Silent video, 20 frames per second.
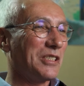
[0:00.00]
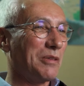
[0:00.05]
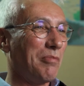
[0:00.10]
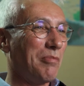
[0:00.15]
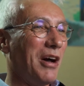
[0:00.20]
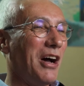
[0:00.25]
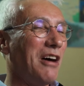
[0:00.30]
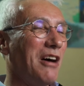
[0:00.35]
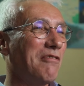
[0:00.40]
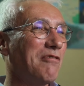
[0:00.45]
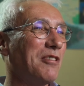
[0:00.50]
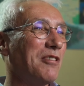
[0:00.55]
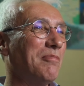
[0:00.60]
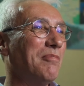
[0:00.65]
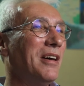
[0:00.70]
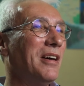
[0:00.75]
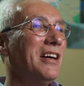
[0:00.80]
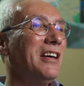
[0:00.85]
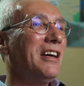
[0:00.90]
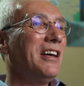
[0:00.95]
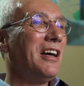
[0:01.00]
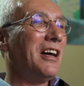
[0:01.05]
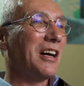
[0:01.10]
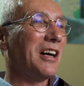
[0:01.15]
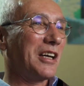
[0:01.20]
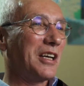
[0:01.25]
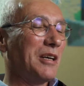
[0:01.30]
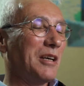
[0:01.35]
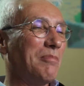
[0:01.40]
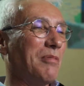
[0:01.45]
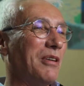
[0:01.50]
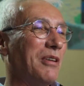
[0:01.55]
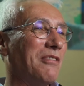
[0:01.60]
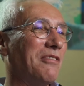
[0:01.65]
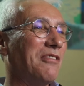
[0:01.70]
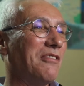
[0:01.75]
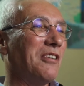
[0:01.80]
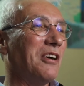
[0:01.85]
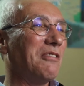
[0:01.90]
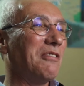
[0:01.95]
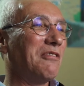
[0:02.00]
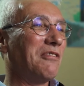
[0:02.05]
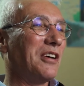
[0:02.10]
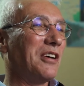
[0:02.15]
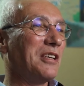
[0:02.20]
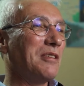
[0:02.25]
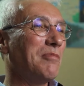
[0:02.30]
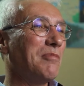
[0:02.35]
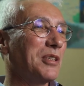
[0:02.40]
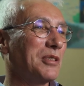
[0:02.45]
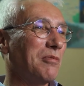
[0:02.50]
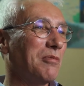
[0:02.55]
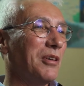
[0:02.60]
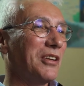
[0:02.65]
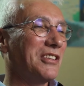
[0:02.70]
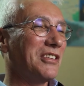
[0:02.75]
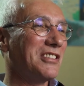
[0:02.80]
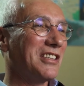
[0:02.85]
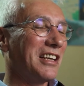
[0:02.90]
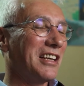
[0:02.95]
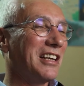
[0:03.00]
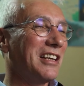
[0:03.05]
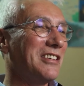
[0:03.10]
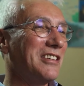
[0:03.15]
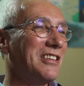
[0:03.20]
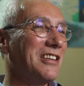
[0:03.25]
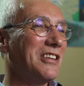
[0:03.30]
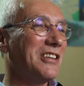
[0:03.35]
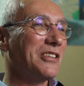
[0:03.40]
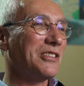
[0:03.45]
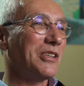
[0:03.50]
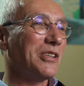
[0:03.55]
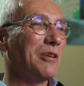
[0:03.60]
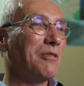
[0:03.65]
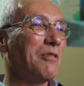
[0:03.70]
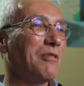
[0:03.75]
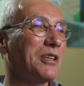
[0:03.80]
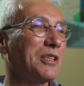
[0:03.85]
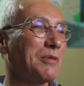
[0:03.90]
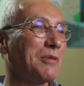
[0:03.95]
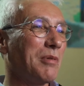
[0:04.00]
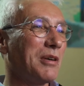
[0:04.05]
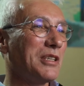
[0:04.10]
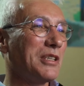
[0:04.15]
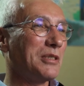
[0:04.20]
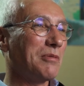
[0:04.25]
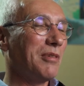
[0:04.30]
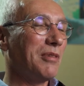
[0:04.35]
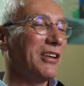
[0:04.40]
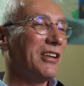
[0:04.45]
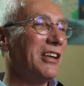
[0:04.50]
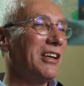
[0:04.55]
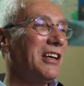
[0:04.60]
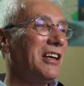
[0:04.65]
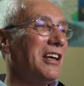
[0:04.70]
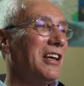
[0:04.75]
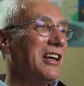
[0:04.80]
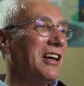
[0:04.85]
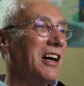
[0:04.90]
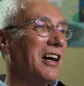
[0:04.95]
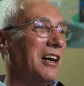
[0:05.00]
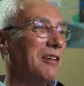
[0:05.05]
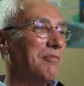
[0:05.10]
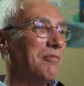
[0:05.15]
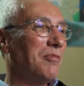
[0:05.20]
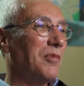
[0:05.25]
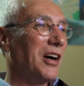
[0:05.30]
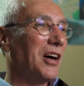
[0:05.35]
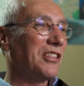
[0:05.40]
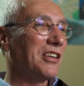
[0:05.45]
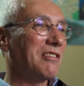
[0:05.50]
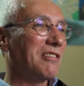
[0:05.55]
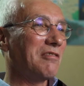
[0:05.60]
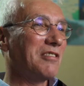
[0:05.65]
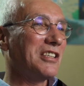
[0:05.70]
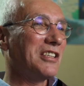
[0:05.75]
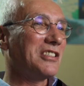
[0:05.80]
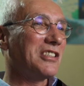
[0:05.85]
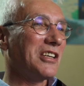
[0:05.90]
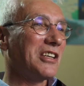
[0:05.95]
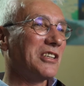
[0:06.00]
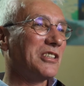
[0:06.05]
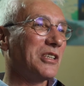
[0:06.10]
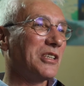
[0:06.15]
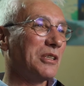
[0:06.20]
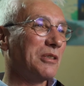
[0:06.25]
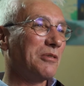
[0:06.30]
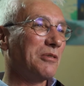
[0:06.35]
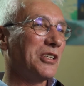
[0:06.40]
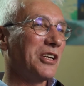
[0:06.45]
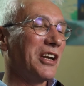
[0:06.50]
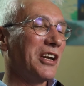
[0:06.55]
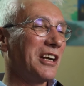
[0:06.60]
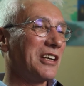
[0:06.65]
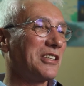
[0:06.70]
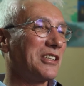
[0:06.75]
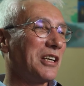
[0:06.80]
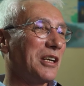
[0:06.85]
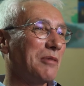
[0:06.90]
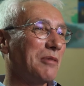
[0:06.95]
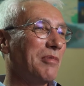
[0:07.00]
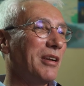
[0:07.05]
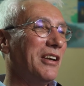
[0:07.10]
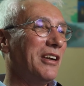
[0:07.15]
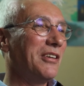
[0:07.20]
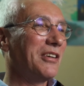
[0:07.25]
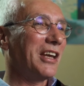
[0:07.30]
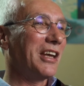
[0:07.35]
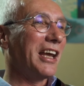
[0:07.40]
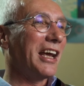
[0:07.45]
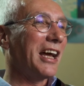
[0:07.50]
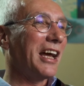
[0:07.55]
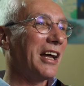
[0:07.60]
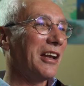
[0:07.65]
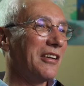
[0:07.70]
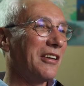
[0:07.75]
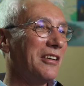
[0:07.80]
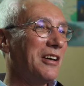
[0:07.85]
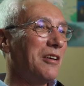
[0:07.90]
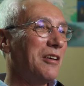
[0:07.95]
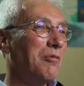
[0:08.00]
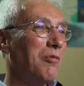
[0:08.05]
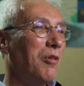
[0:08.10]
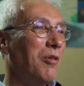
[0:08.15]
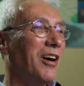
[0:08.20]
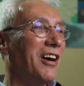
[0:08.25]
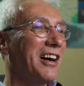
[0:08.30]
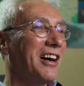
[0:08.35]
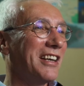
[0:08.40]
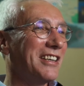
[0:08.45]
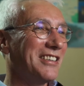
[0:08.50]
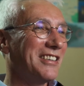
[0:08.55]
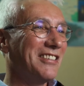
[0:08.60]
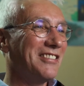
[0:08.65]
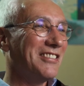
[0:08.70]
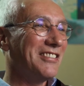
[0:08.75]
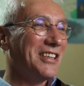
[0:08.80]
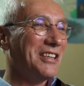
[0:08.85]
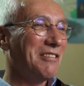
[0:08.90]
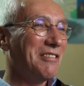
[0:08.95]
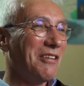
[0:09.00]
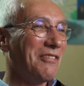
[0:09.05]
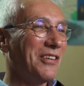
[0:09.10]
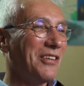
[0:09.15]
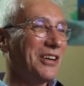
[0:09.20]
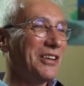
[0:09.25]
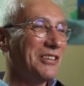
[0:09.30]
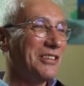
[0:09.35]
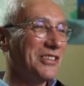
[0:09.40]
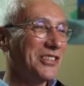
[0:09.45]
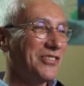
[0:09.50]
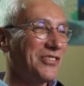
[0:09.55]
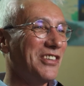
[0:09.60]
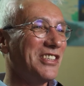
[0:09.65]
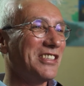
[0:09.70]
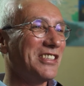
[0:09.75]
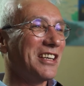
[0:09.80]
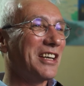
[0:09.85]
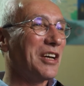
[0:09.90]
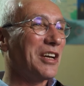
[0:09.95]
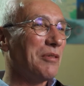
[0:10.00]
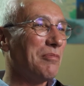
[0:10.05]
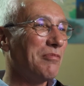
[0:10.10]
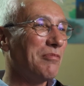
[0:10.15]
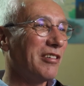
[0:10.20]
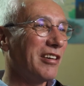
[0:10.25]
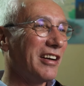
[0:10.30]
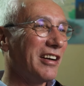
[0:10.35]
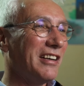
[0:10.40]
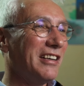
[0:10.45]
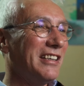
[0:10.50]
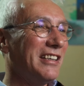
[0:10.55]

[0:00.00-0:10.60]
apart from a couple of, of famous ones, including the Solway Spaceman. Um, I think researchers should actually be looking at why don't UFOs visit Cumbria?